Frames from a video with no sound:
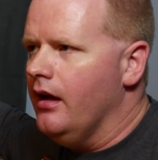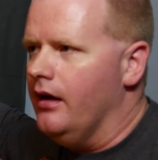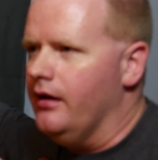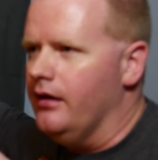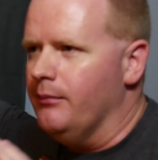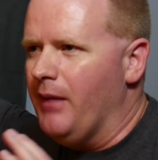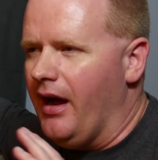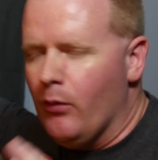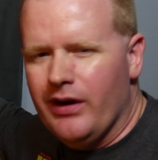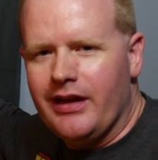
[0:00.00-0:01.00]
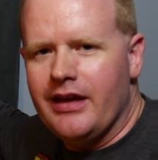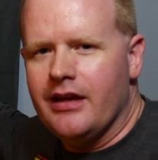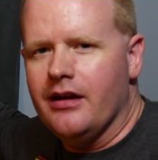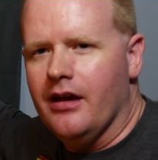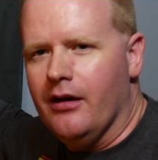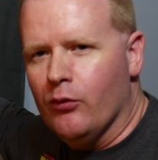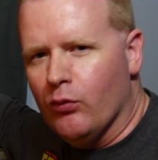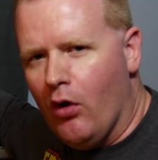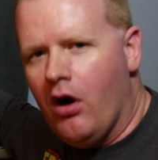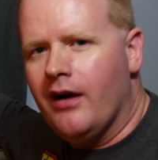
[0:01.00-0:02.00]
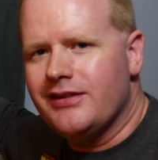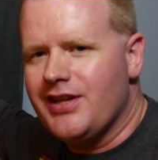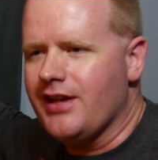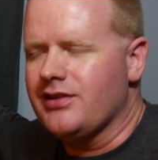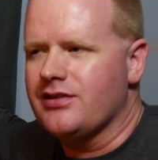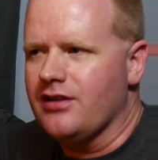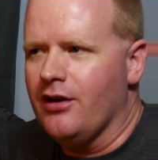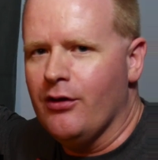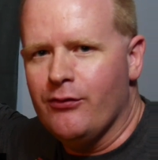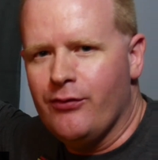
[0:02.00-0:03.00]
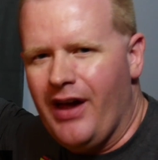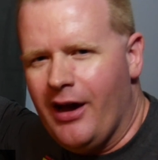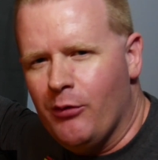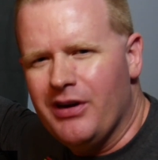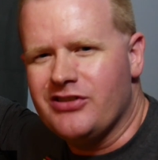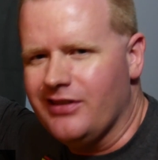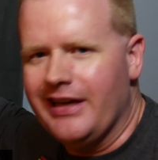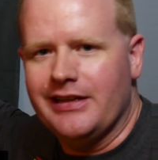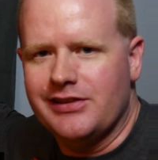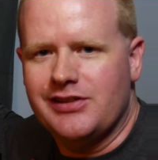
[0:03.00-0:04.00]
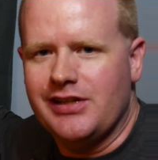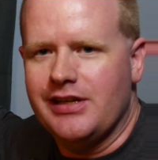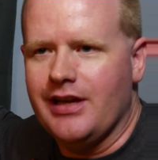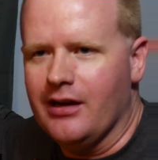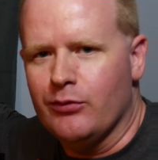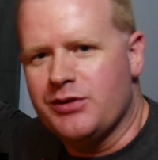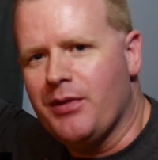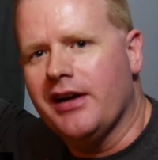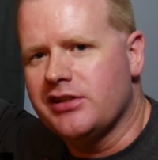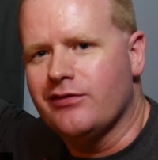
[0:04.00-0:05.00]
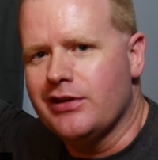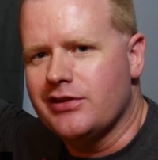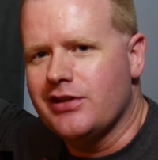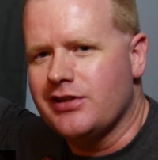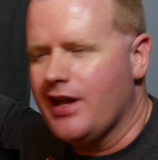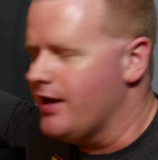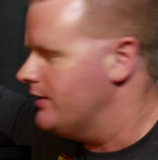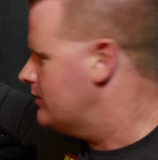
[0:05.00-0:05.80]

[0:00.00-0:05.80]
I want to get a raw test of how much latency and responsiveness this has.